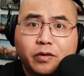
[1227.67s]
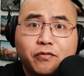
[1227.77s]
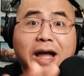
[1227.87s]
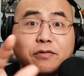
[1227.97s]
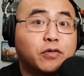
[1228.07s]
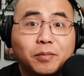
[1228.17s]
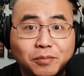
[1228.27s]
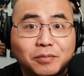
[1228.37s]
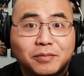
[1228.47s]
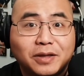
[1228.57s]
of them.
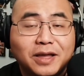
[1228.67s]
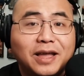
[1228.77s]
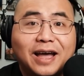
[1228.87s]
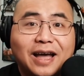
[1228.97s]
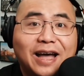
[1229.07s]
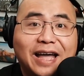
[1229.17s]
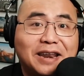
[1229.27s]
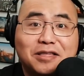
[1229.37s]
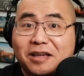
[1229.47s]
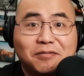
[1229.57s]
And
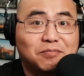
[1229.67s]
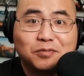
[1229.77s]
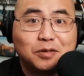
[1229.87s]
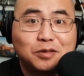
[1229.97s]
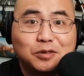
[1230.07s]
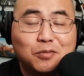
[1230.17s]
it's like the